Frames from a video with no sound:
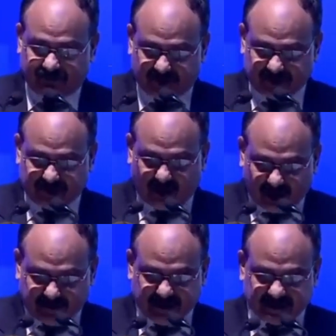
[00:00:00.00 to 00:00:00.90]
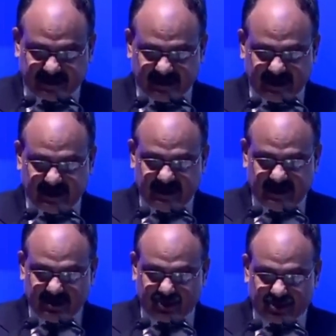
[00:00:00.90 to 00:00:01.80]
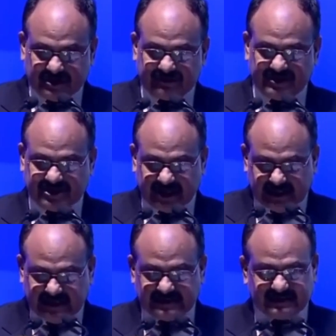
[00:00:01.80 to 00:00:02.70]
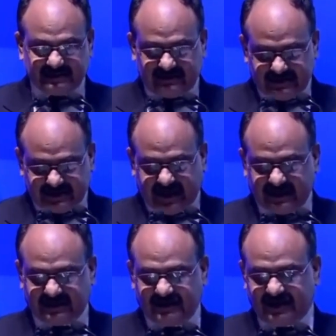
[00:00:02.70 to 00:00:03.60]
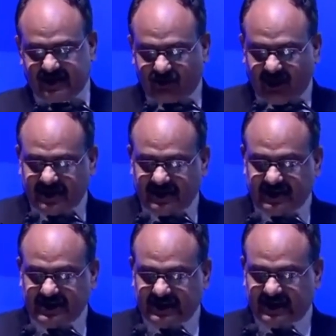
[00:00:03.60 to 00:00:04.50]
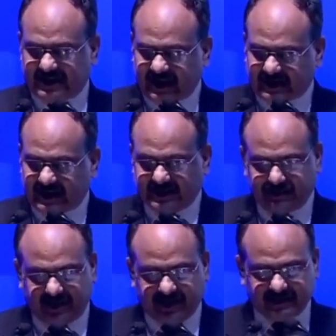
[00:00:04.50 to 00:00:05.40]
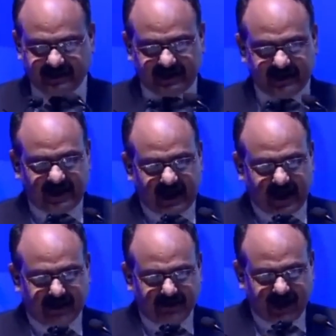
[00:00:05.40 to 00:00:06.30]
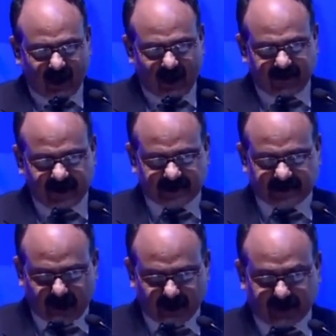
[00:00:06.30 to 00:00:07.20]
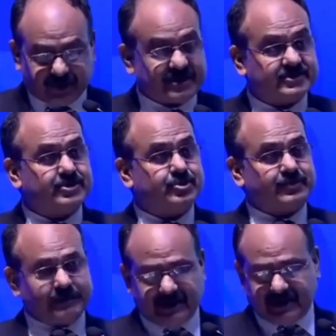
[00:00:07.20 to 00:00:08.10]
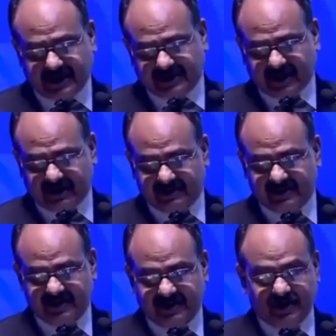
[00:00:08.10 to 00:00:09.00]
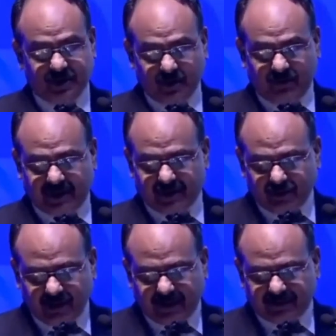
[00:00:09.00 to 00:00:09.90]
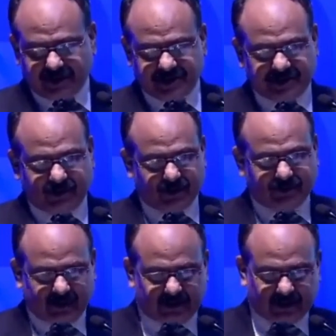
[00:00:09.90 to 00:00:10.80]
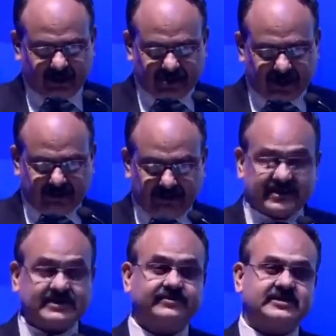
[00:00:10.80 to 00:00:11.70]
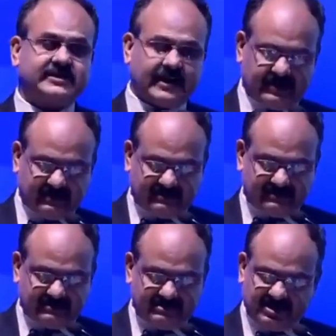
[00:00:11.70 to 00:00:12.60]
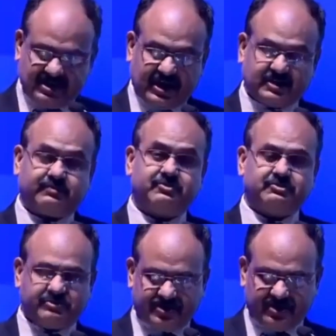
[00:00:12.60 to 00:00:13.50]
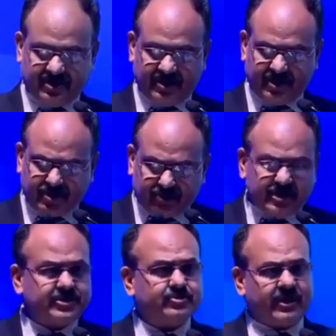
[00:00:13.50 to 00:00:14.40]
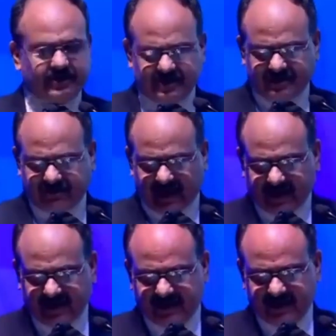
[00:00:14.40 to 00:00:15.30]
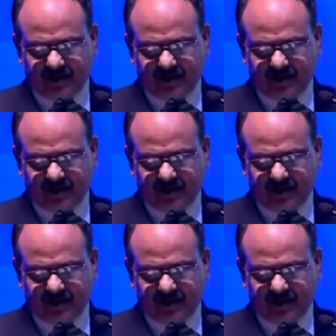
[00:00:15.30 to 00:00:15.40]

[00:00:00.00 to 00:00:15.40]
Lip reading: for the economics, Joseph Stiglitz, said, UID is a great achievement and may offer sound protection to people in India. When you have to distribute public goods on a massive scale, like food, you need to identify